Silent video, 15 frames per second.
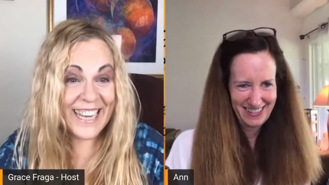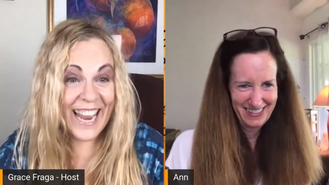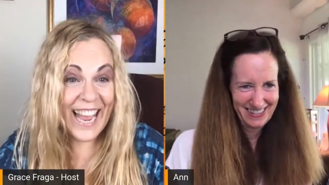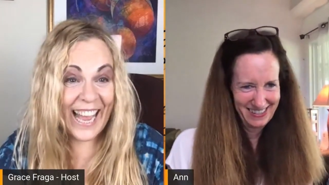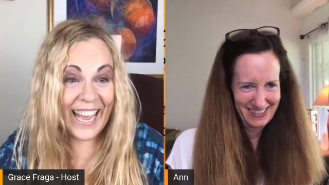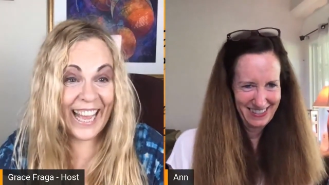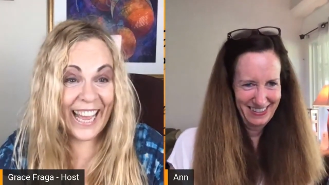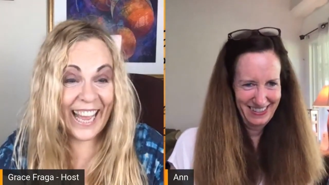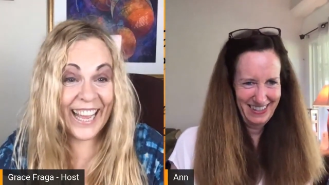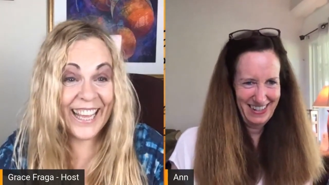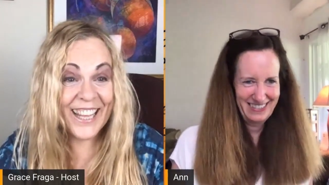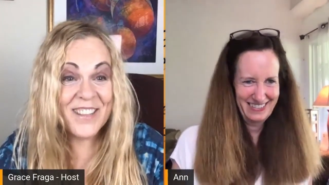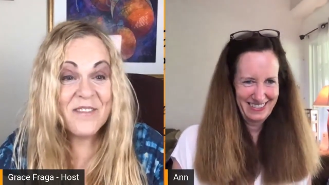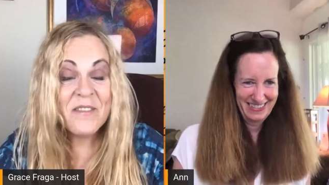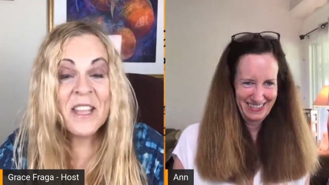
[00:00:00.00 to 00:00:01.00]
Speaker 1: Yeah.
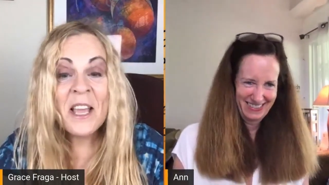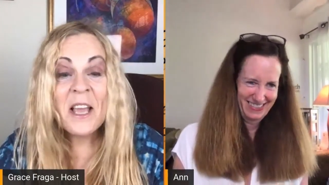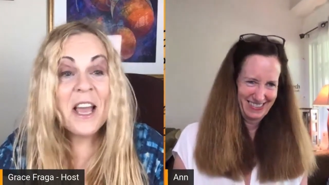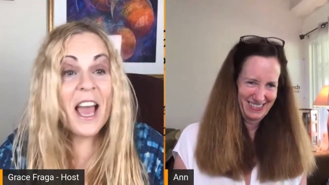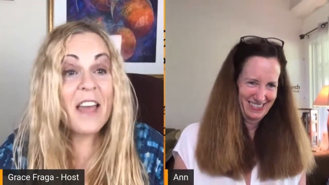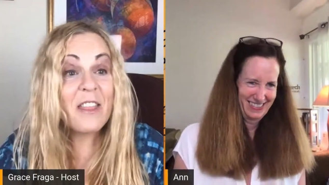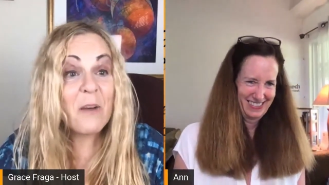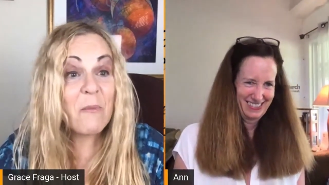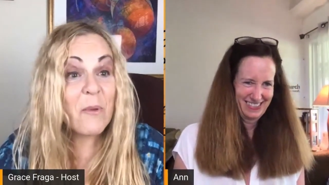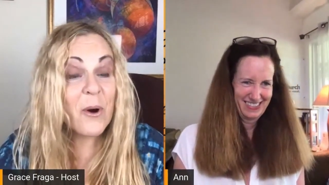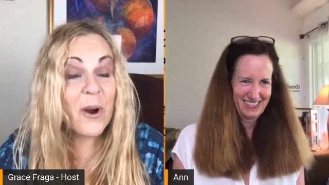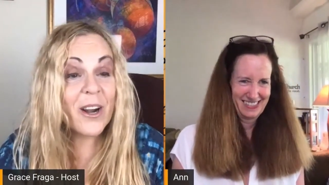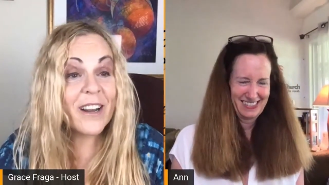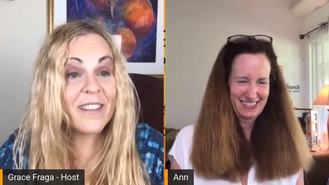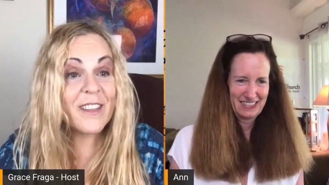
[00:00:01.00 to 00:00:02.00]
yeah. And the
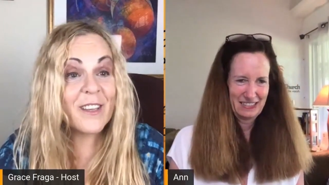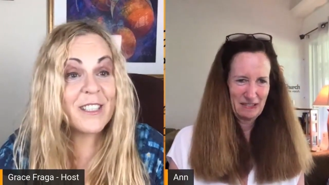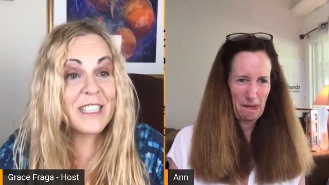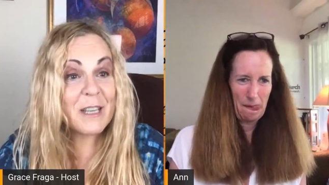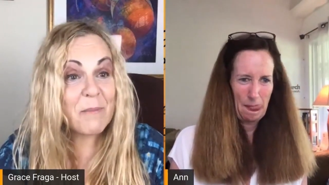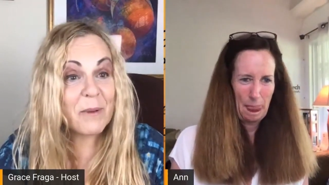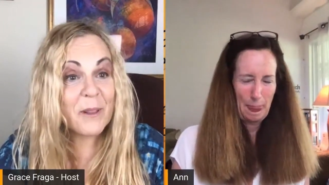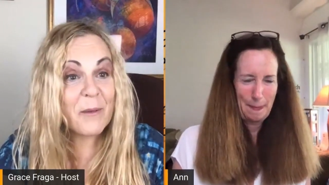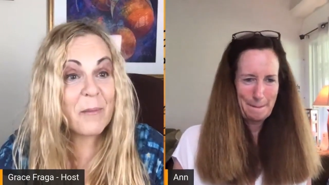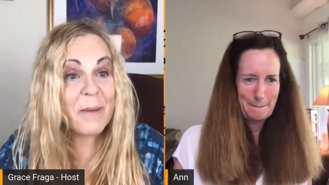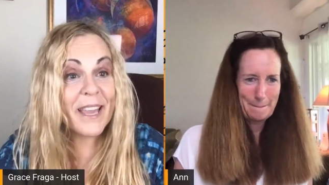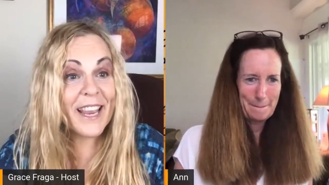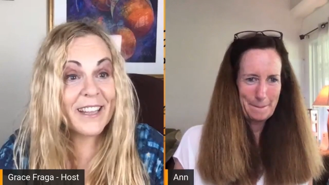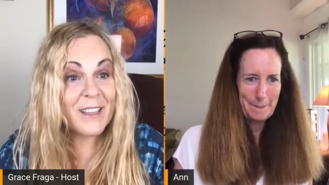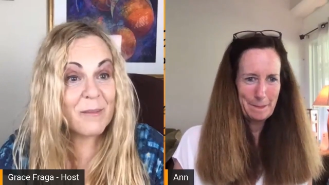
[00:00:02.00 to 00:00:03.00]
more, the deeper the
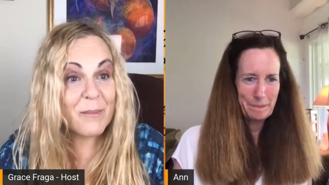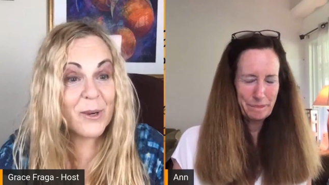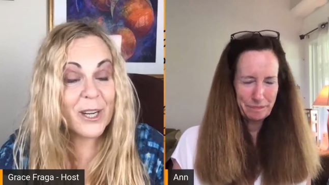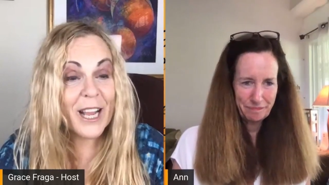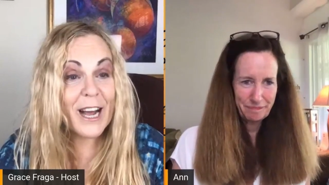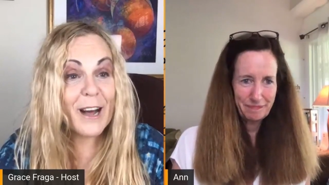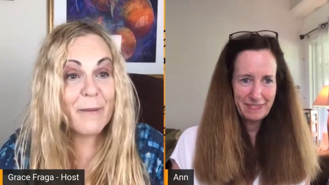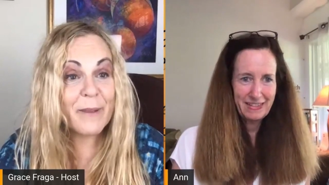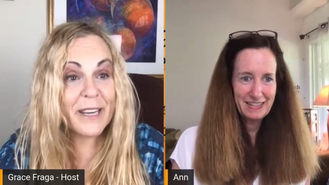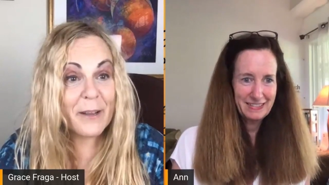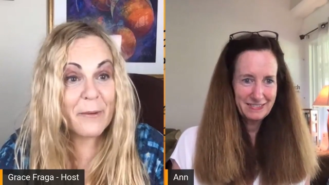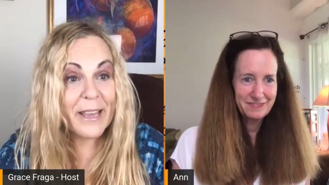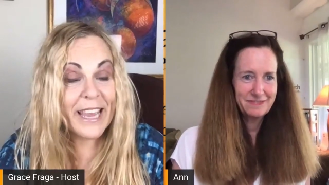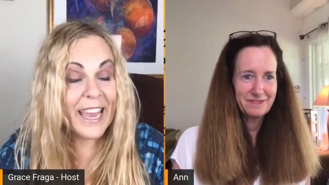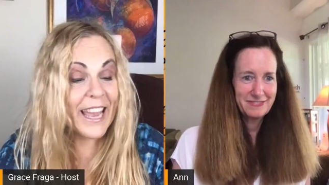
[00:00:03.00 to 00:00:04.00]
pain, the more comedy
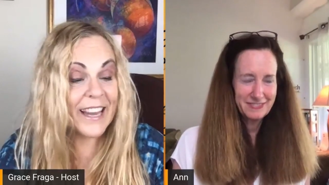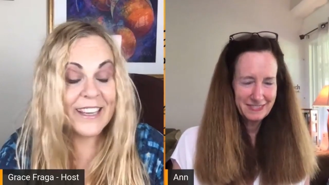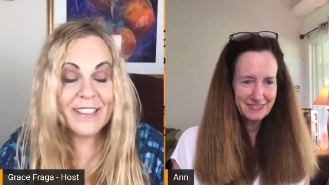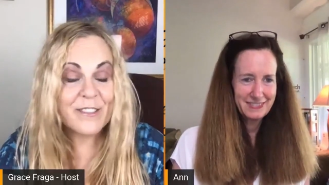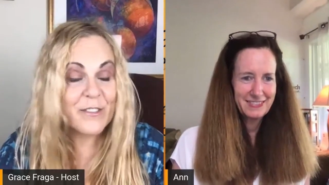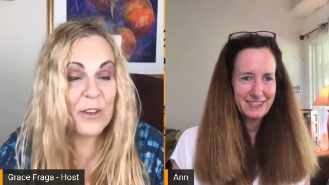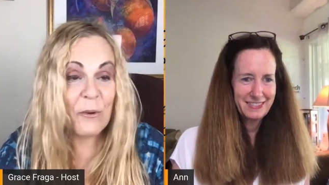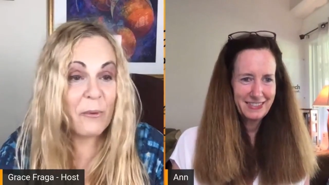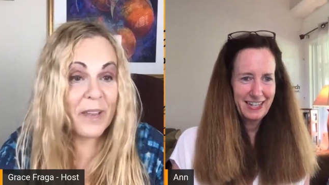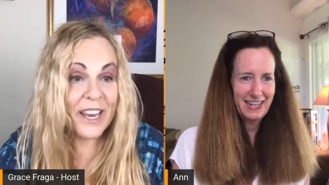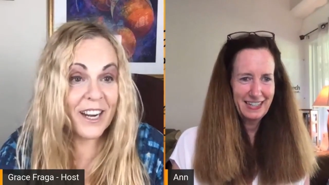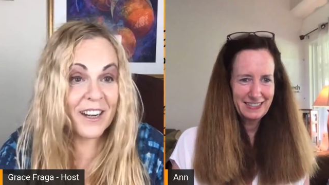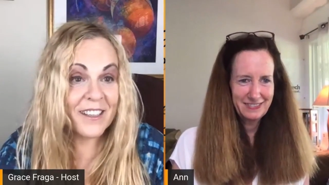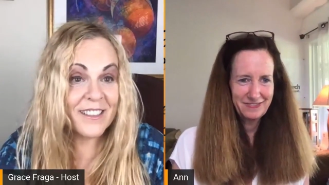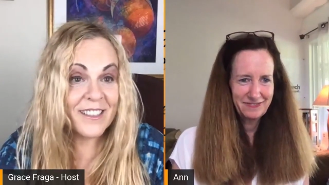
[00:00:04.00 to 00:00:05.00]
we get. It's so
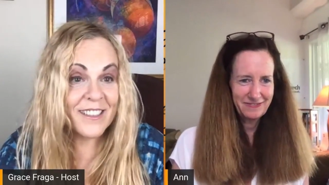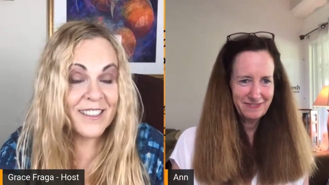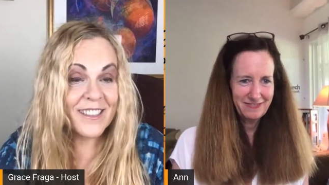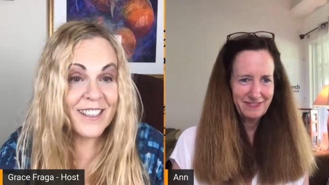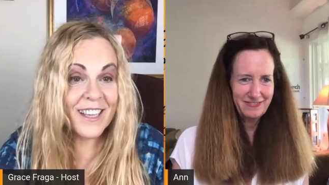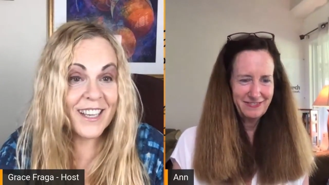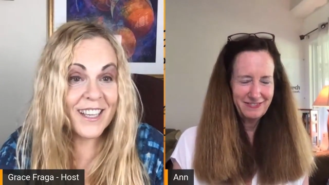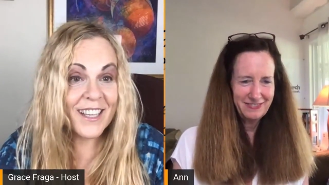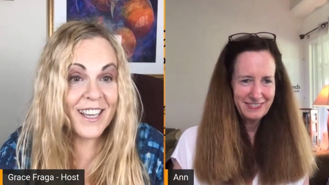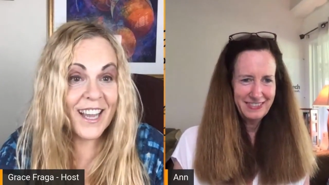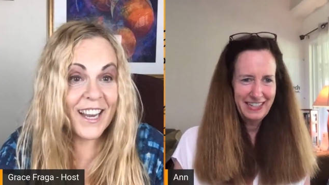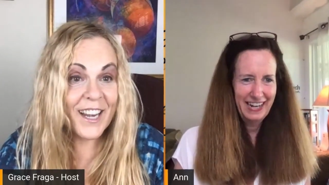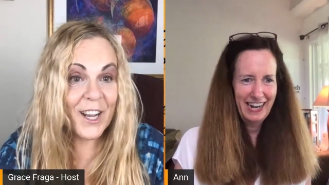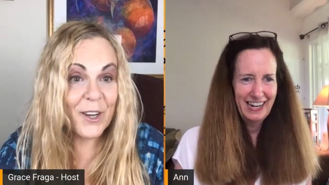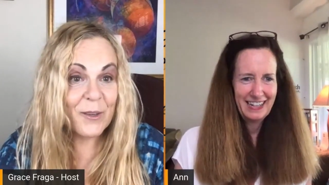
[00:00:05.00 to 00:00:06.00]
weird. Yeah.
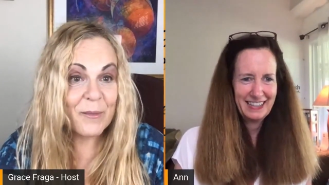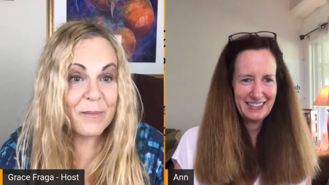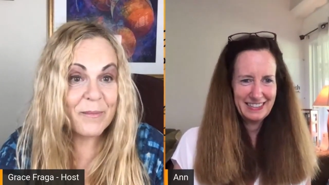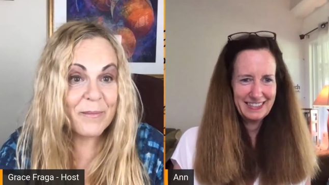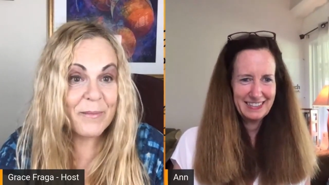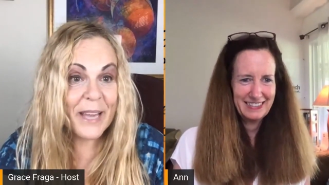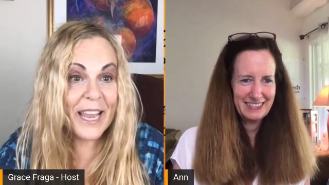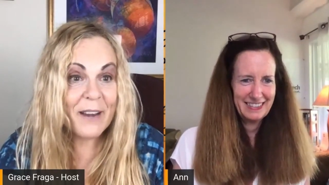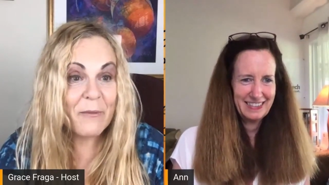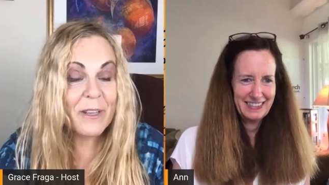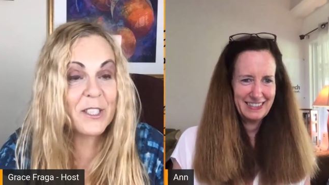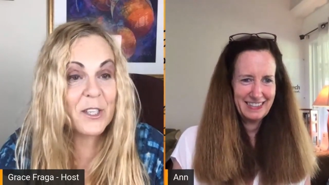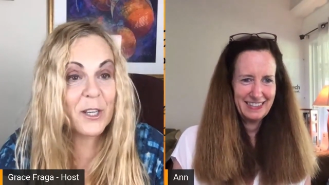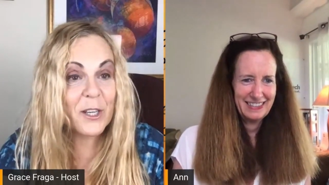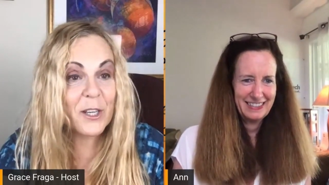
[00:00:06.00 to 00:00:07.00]
Yeah. I know, but
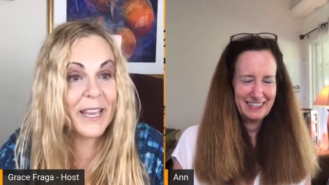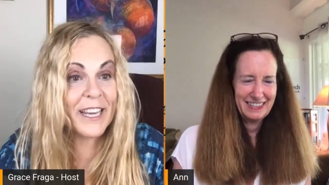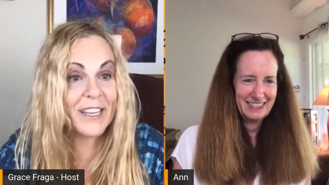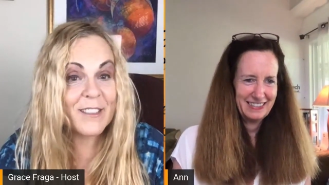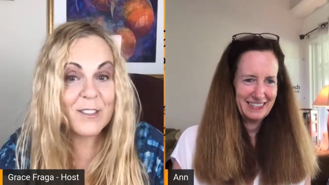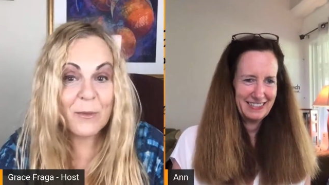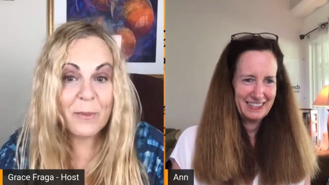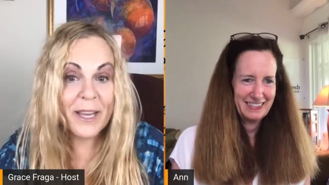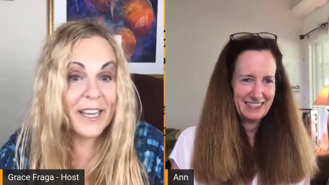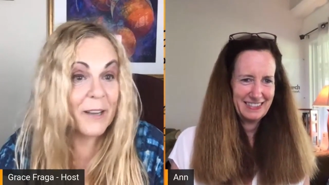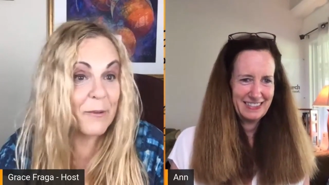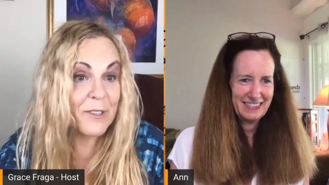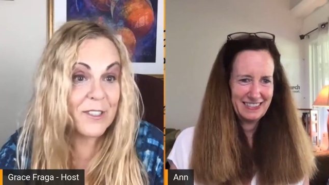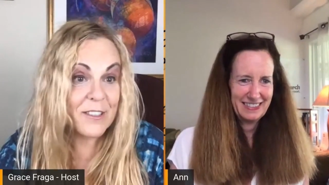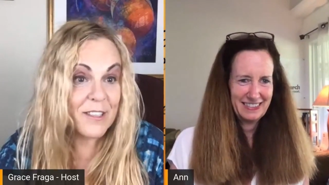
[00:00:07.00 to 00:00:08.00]
we turn pain into
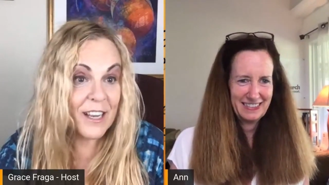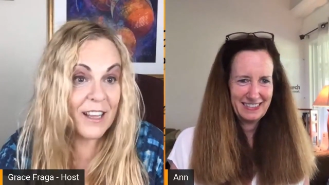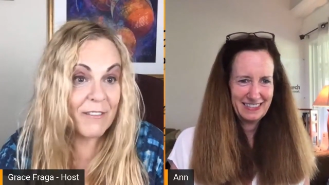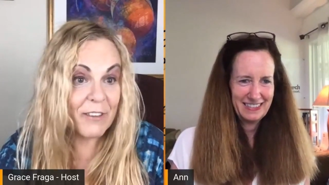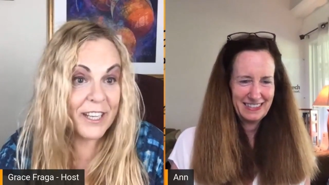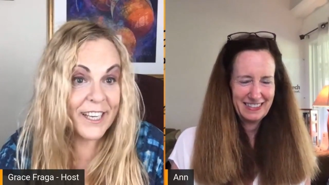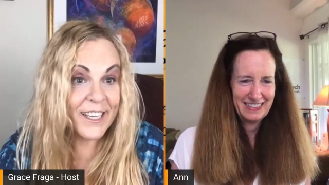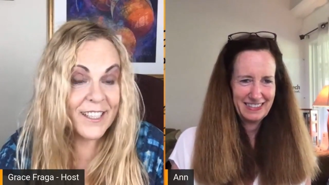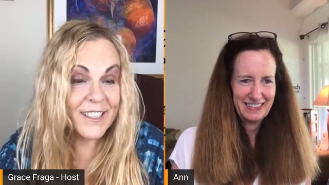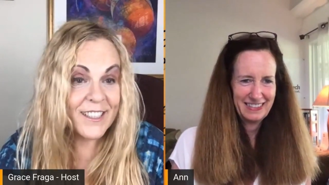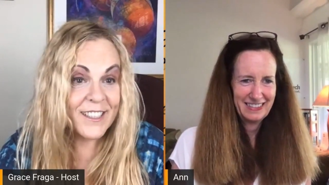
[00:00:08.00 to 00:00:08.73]
money, which is lovely.